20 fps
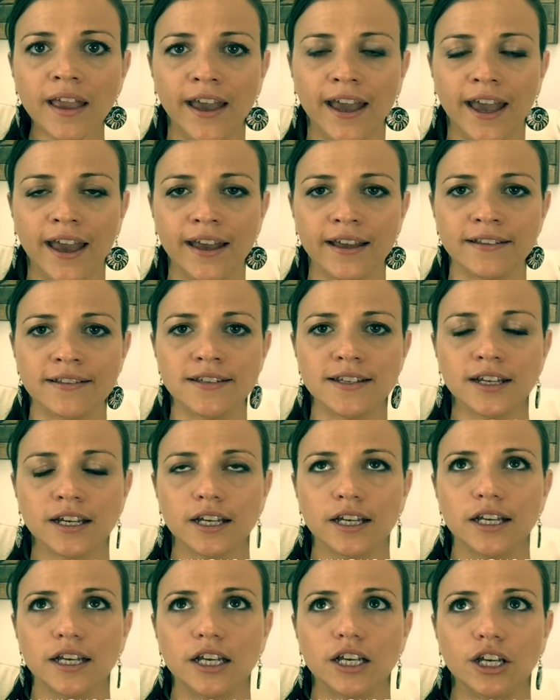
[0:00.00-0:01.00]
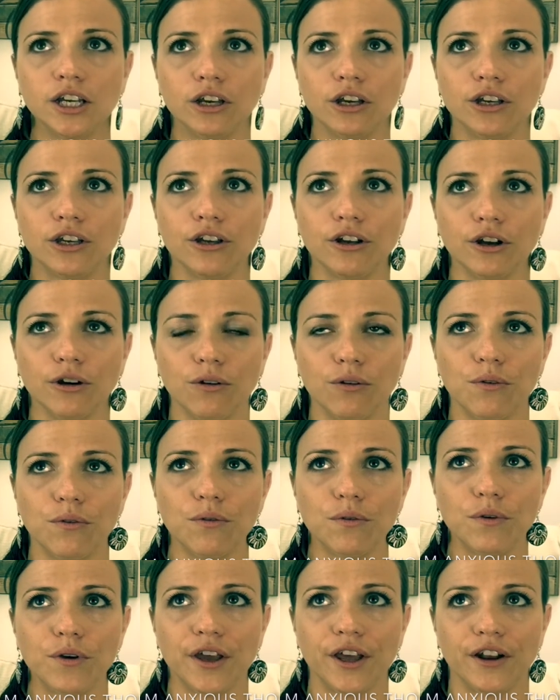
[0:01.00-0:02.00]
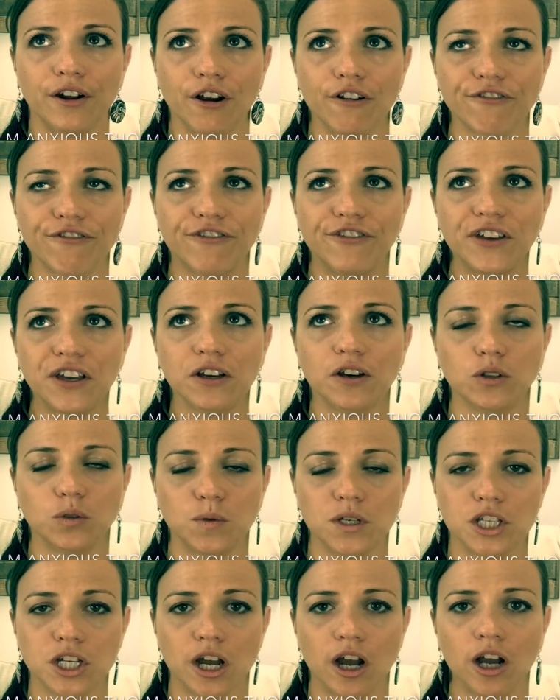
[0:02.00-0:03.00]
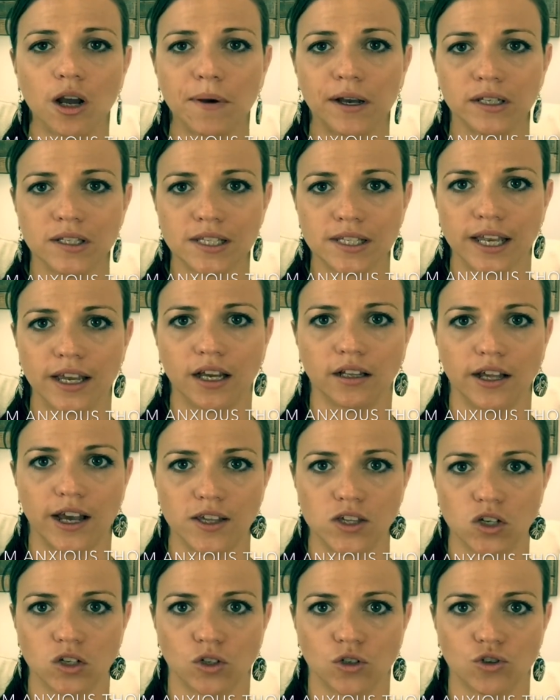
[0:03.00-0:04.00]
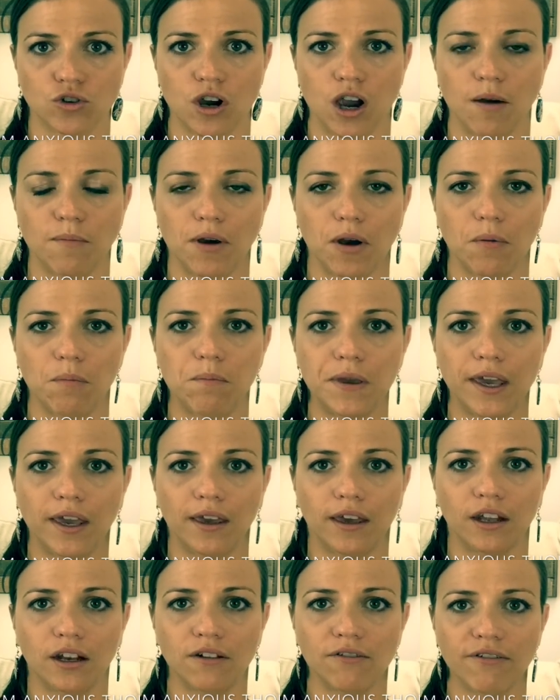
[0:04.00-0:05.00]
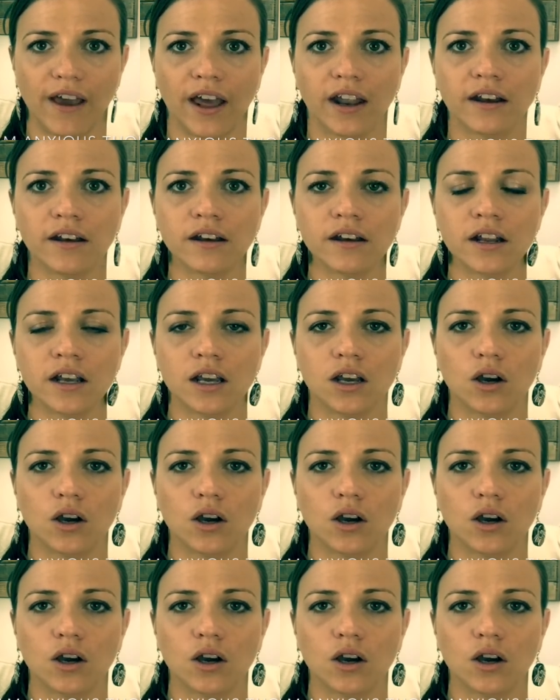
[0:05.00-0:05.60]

And, you know, in our field, we talk about psychological trauma being an event